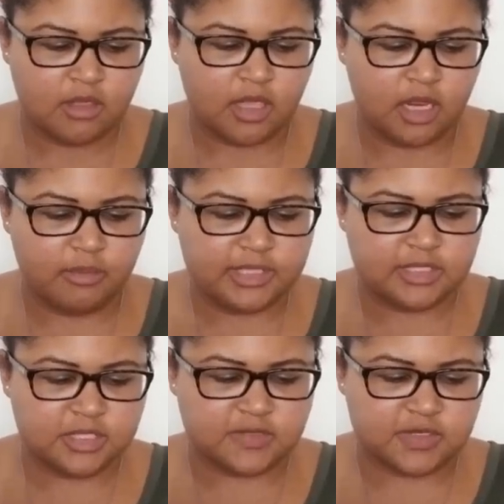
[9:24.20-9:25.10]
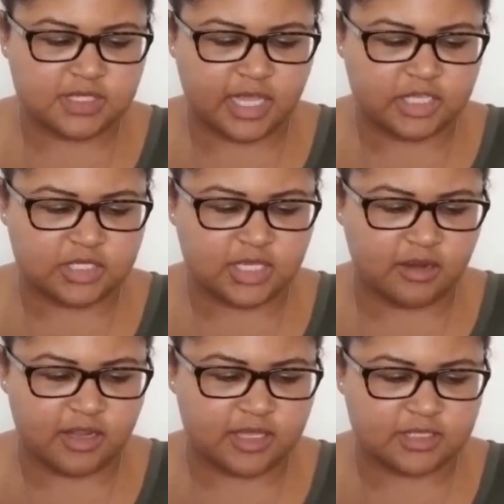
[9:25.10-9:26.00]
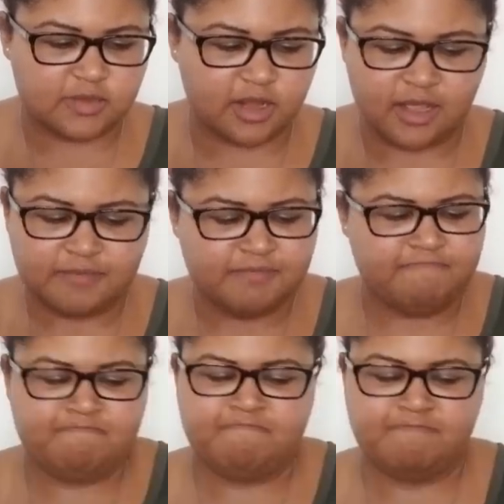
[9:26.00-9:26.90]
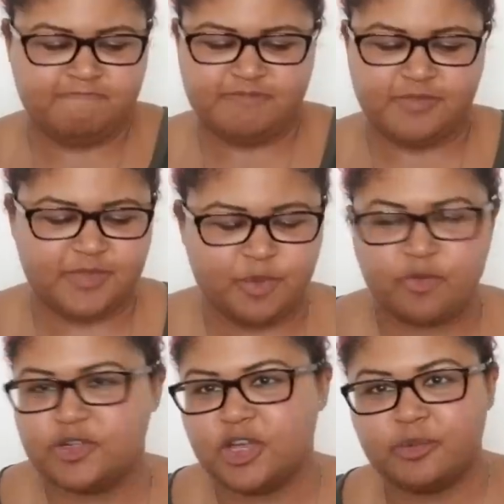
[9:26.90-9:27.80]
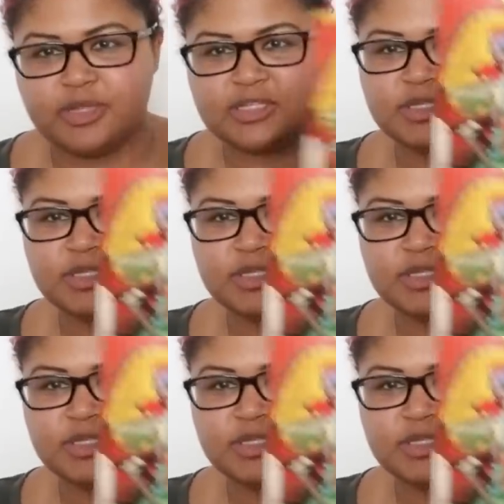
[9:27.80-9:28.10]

Any messages for Sagittarius? They're drawing me into